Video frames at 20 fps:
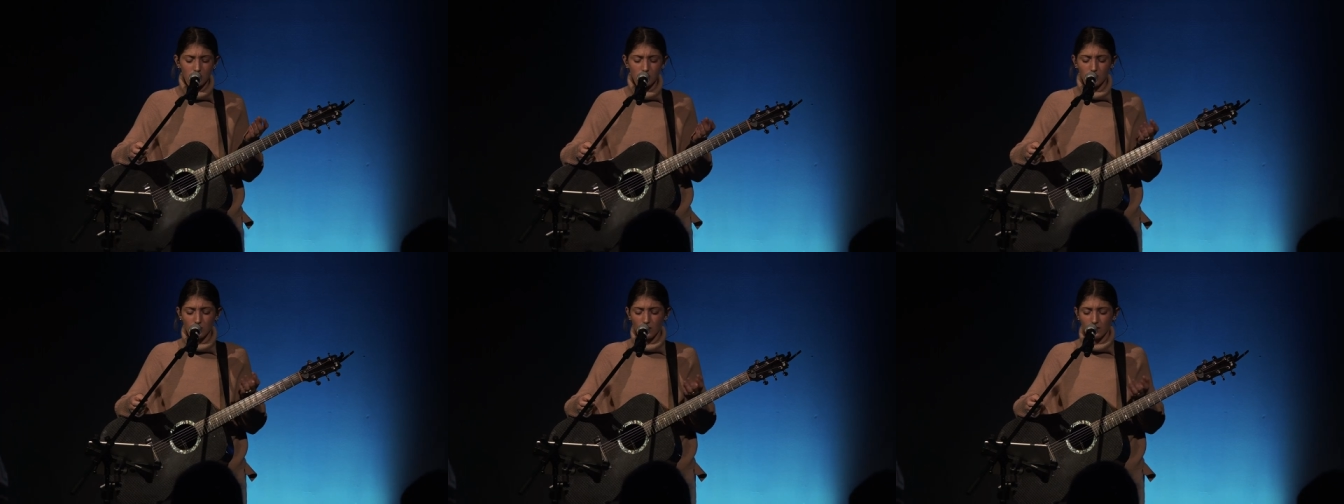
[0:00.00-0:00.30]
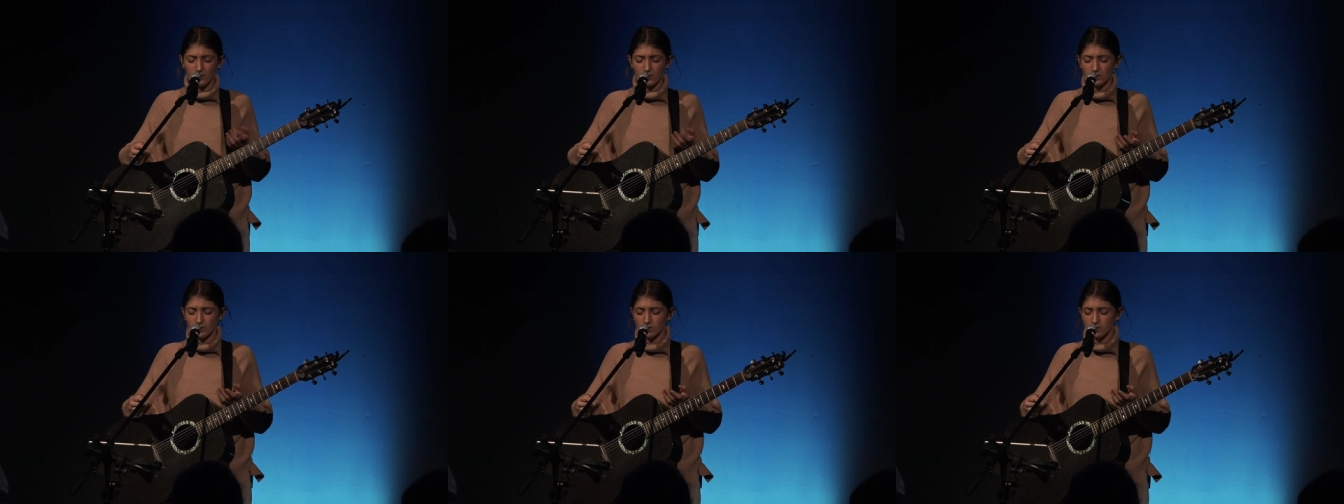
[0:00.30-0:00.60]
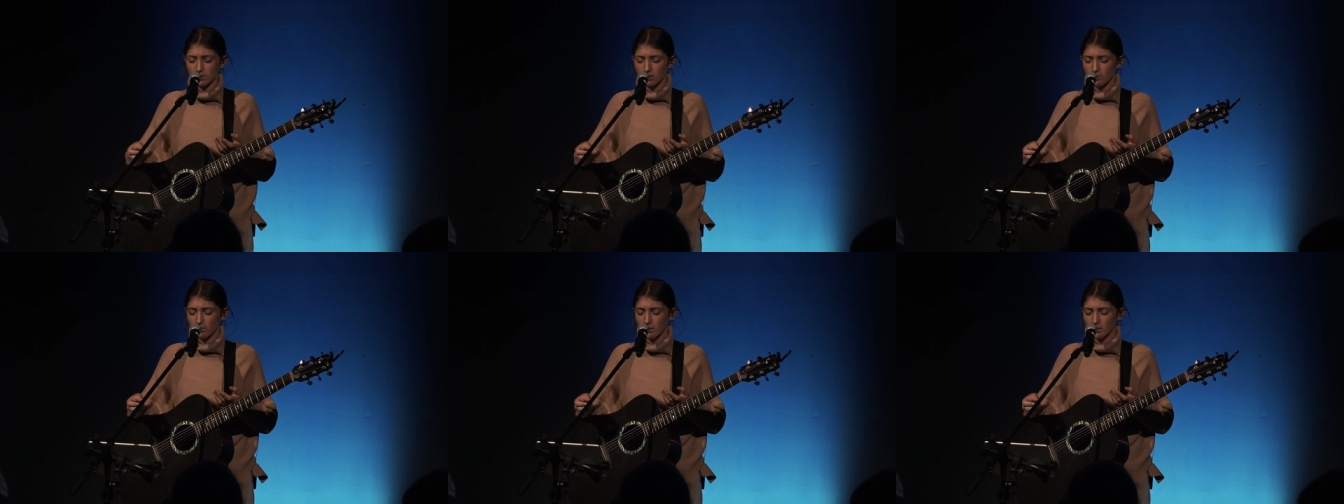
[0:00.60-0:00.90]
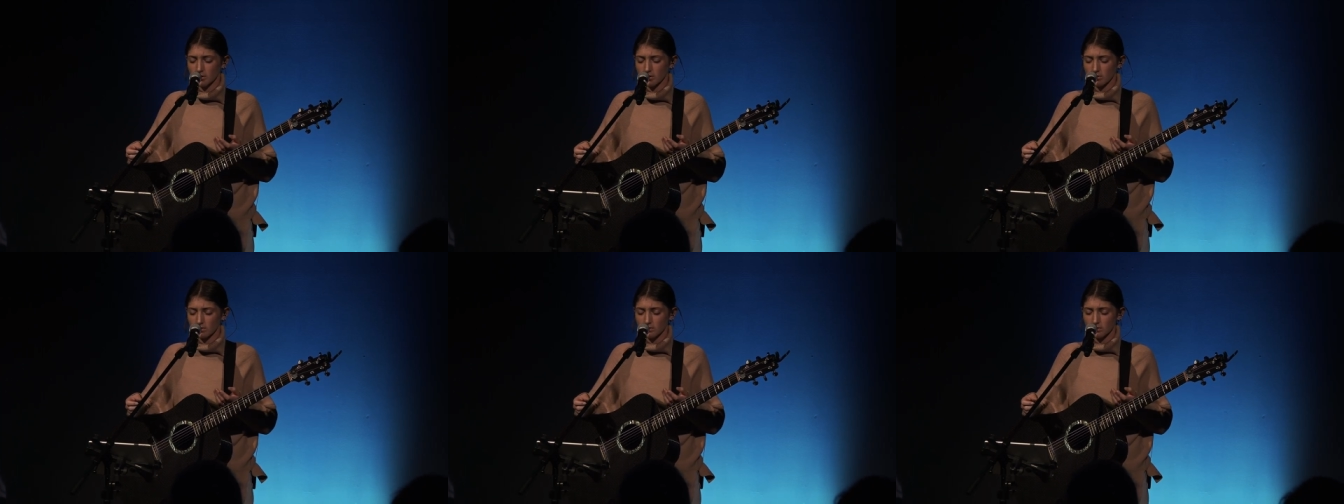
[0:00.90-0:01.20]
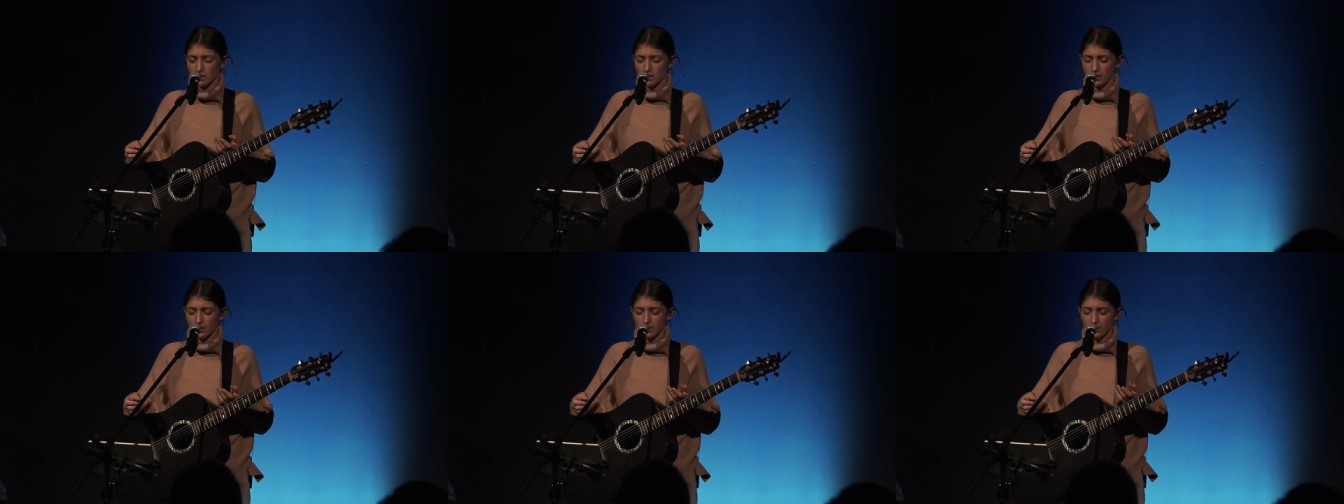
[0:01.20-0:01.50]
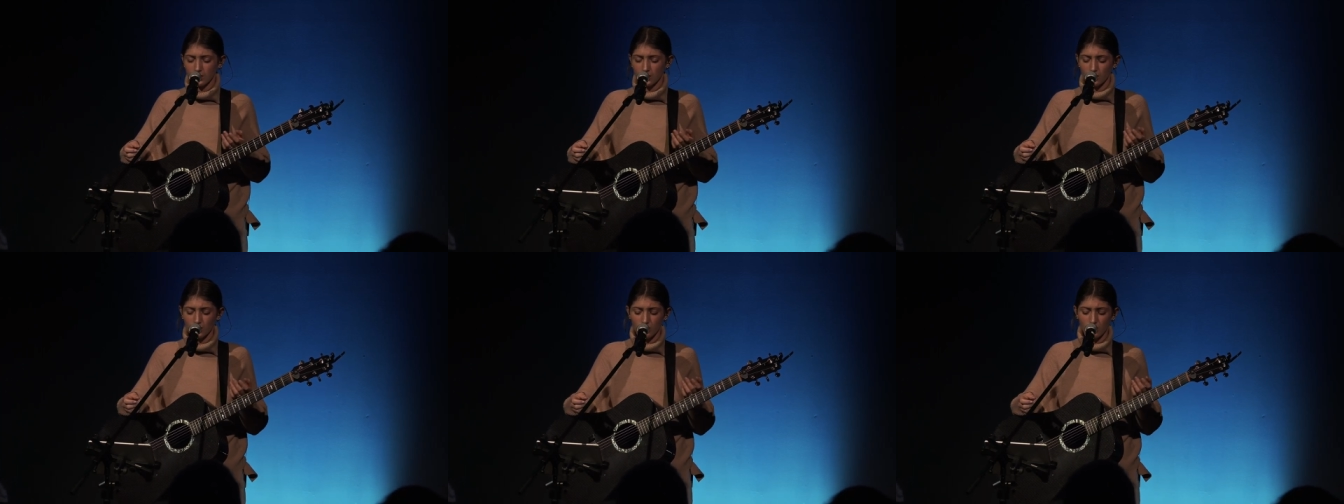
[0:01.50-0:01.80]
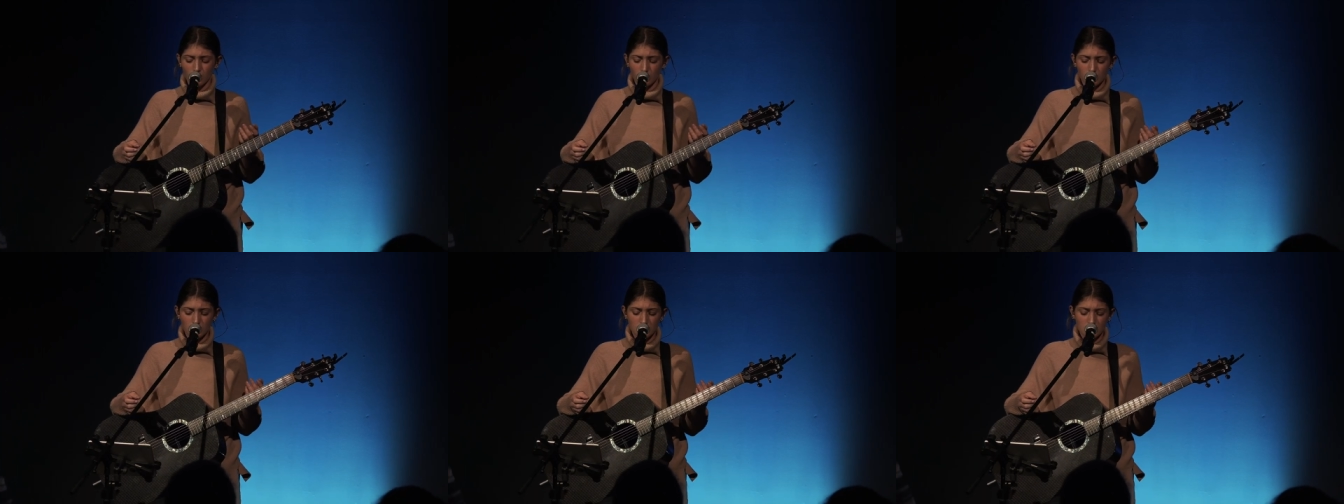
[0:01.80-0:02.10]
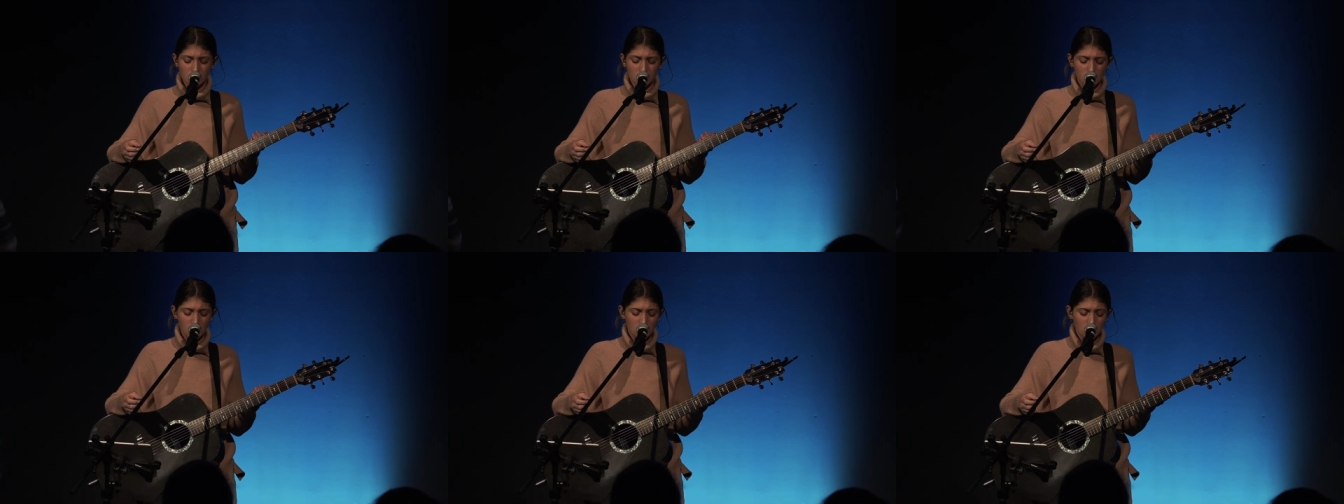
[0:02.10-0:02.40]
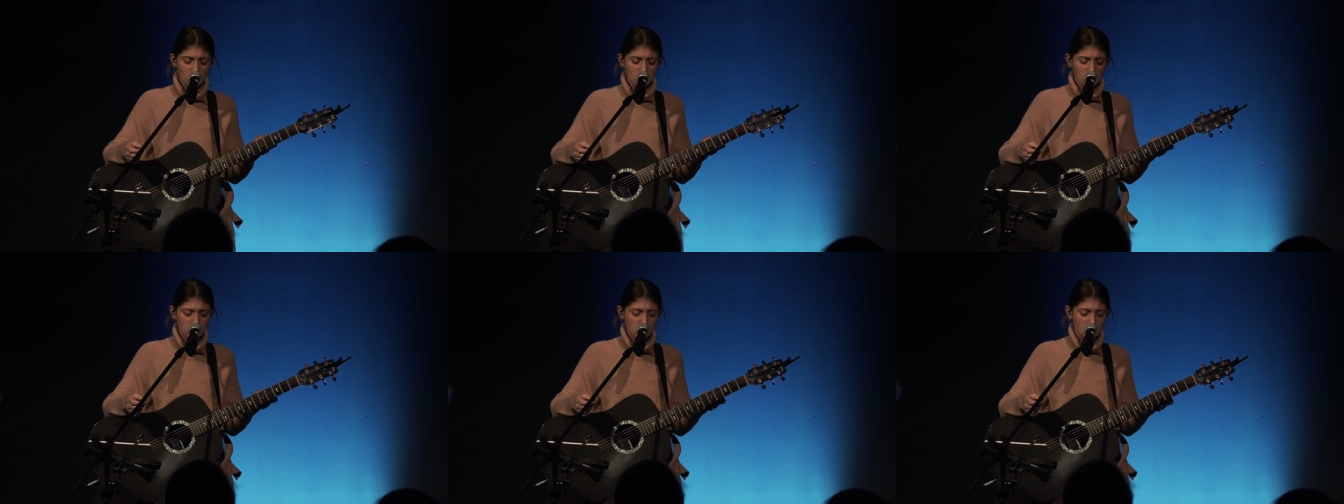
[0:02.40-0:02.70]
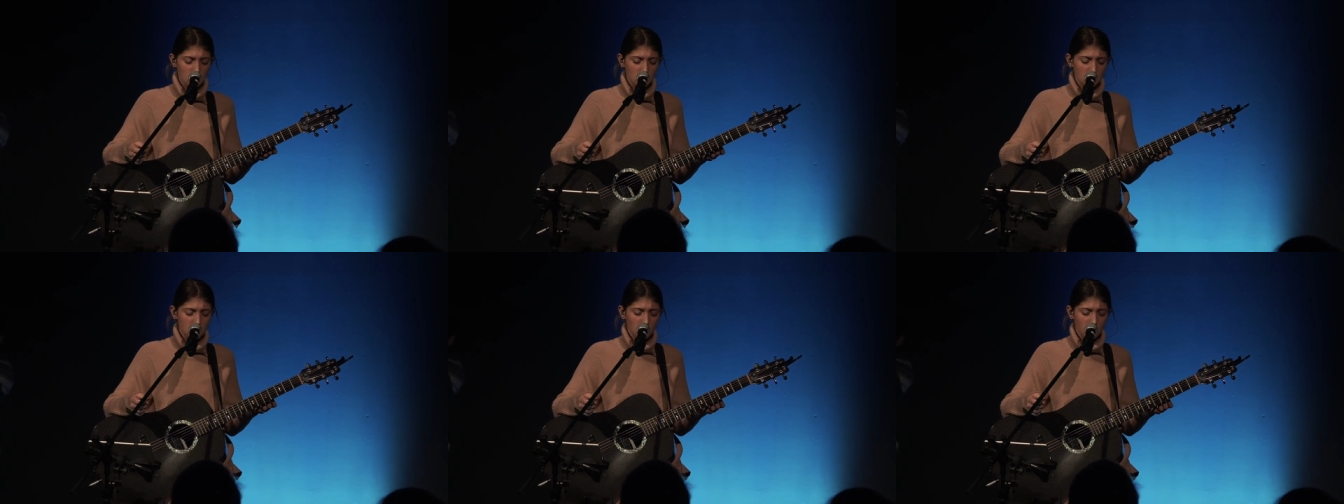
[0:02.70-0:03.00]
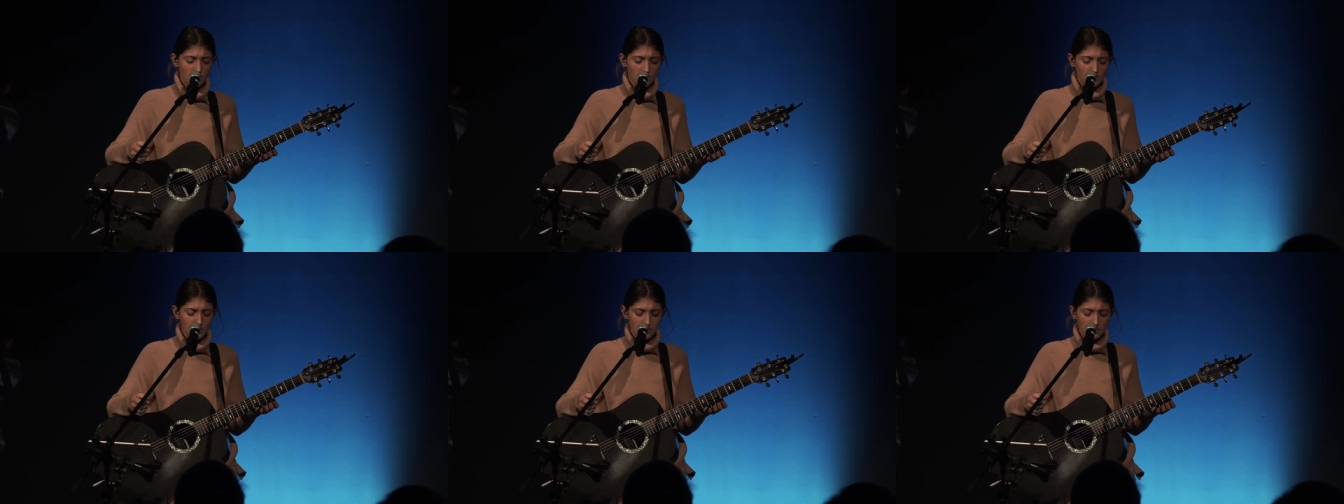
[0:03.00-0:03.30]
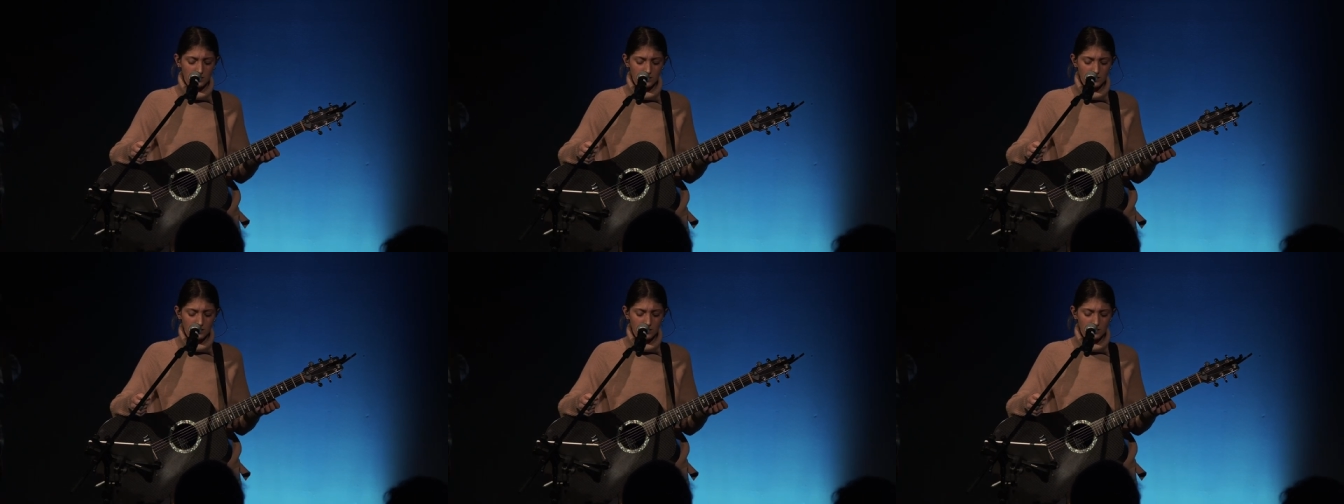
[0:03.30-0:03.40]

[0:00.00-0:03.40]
love us so much, you sent your only Son, Jesus, for us,